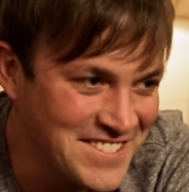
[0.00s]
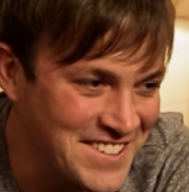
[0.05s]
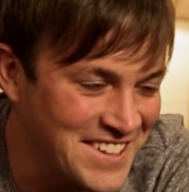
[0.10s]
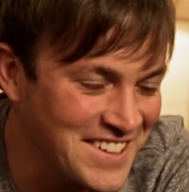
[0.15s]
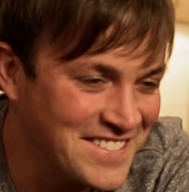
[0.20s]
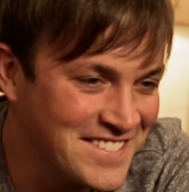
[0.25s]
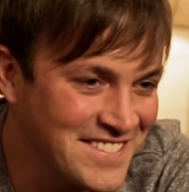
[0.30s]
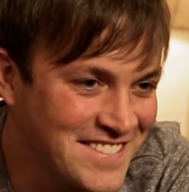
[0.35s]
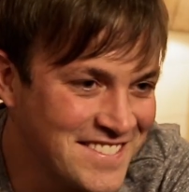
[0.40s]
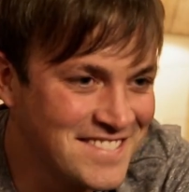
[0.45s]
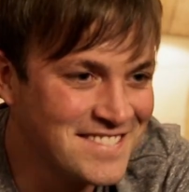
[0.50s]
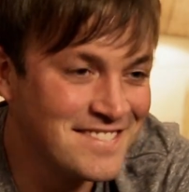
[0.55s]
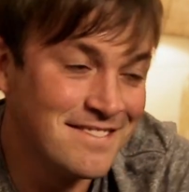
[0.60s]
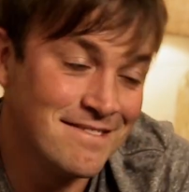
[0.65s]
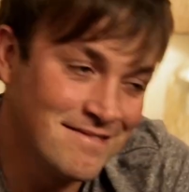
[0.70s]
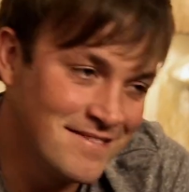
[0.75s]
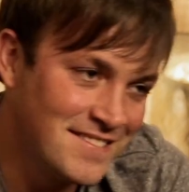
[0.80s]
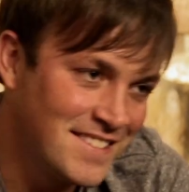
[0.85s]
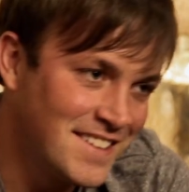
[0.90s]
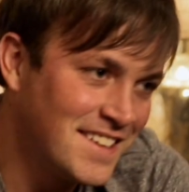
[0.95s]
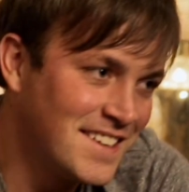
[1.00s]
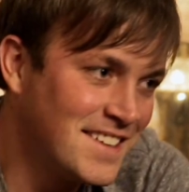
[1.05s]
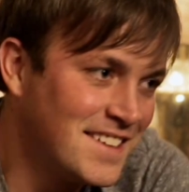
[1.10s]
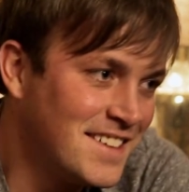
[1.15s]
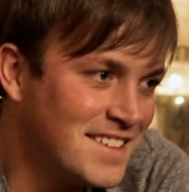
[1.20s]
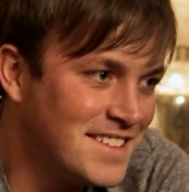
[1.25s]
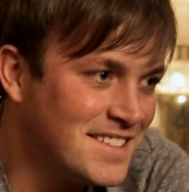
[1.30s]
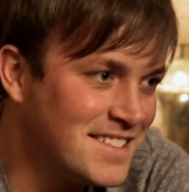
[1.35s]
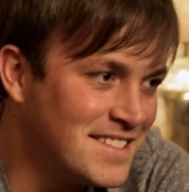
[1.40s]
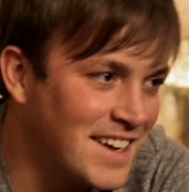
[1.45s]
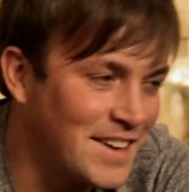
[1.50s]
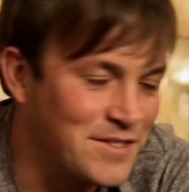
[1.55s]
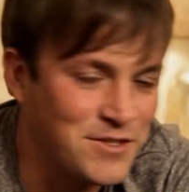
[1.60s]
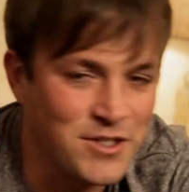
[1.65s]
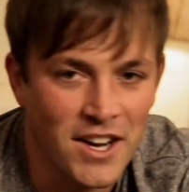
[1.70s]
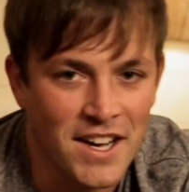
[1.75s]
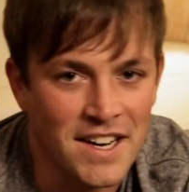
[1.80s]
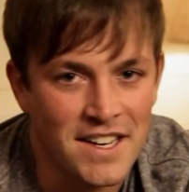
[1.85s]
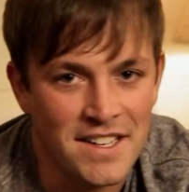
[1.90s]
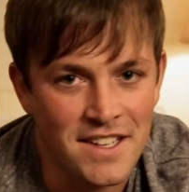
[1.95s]
So I've
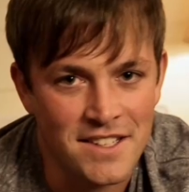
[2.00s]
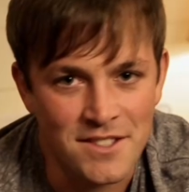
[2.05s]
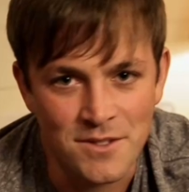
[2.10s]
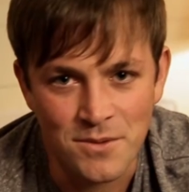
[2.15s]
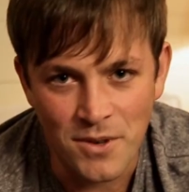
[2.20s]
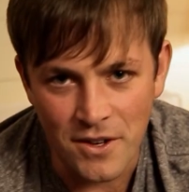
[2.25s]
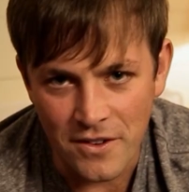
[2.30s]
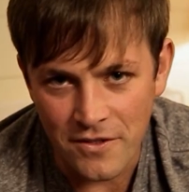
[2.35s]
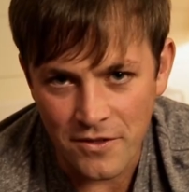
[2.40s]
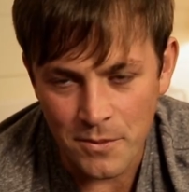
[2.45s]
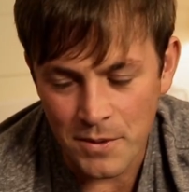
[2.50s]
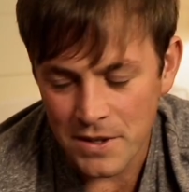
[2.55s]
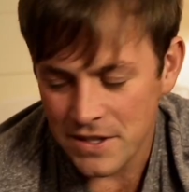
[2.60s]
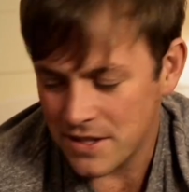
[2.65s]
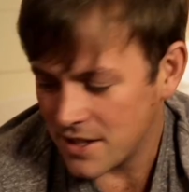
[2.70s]
tried, it doesn't work for me,